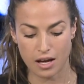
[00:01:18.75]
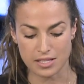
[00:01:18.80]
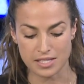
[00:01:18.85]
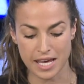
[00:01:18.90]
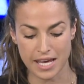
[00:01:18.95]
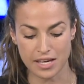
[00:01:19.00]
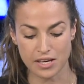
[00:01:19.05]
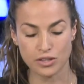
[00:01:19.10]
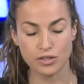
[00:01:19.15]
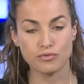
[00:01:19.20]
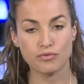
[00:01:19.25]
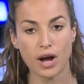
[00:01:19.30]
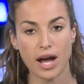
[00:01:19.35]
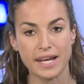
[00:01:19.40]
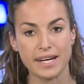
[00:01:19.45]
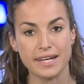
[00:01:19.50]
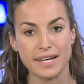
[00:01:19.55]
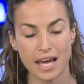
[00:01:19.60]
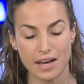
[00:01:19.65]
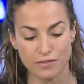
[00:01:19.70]
taking the
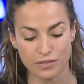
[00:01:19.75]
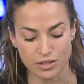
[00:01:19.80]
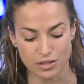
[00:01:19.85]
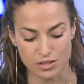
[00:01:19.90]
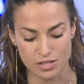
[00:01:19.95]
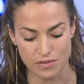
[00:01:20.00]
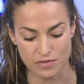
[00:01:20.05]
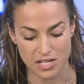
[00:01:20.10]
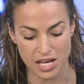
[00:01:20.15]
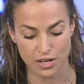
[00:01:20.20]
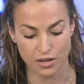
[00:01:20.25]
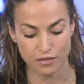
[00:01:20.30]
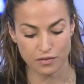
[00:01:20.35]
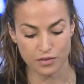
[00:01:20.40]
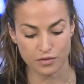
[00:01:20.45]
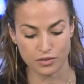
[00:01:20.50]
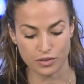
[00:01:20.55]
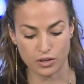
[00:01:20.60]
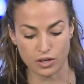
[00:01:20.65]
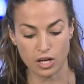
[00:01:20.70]
right levels of
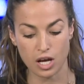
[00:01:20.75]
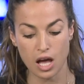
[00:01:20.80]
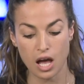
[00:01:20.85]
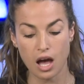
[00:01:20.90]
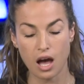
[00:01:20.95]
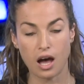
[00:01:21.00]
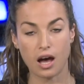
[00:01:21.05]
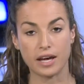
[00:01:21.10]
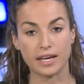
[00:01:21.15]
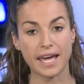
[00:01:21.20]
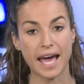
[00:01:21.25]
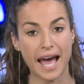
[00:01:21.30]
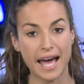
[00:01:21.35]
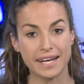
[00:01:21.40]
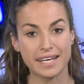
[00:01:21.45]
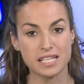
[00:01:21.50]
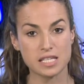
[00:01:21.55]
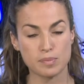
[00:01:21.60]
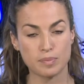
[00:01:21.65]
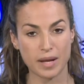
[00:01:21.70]
tenofovir,
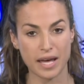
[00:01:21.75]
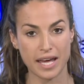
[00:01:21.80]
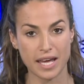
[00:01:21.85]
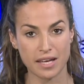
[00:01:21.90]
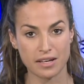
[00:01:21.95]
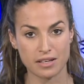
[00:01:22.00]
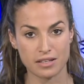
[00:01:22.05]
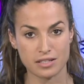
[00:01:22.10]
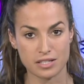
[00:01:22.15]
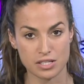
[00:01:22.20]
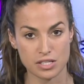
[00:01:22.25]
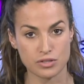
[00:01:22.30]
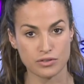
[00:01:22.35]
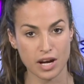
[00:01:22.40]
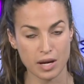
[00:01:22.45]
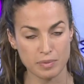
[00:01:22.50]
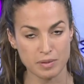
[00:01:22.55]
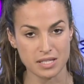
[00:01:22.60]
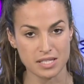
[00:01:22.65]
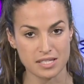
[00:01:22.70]
can explain the
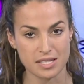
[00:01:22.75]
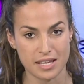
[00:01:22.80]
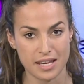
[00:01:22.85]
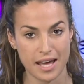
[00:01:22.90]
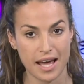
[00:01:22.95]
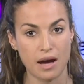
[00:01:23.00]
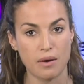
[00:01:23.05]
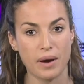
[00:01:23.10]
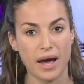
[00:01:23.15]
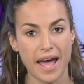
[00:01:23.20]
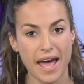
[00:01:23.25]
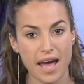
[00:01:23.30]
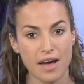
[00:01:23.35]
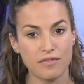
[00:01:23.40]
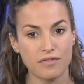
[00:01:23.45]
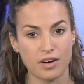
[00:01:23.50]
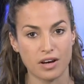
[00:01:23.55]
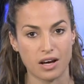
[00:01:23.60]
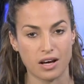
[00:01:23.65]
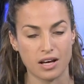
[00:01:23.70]
discrepancy.
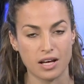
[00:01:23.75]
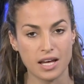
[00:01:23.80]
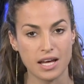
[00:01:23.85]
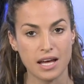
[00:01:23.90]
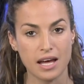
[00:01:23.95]
However,